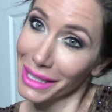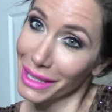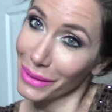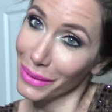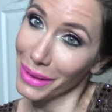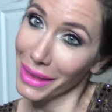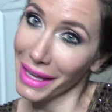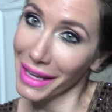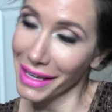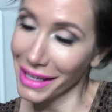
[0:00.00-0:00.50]
So
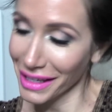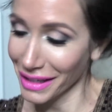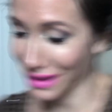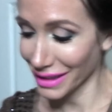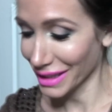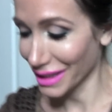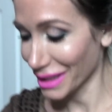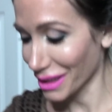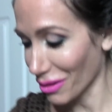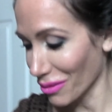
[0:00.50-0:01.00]
thank you
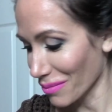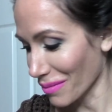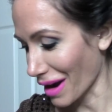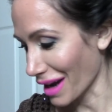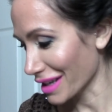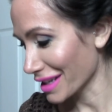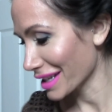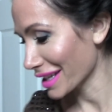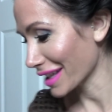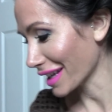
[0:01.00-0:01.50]
so
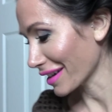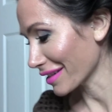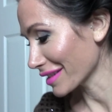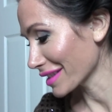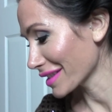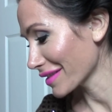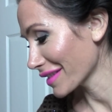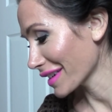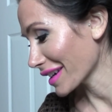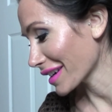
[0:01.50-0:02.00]
much. That
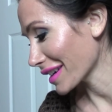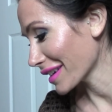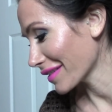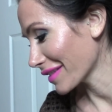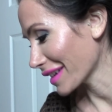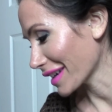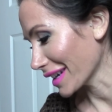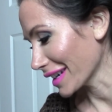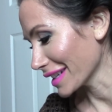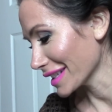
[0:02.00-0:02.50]
was very,
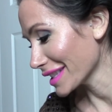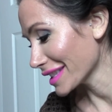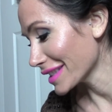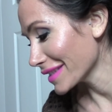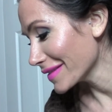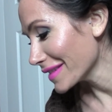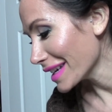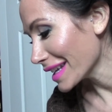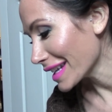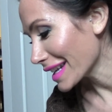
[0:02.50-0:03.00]
very
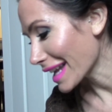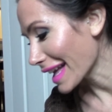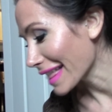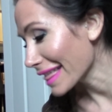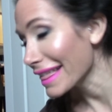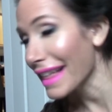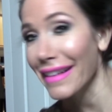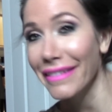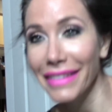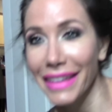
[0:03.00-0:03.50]
sweet and I
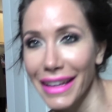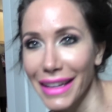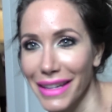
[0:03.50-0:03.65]
love it.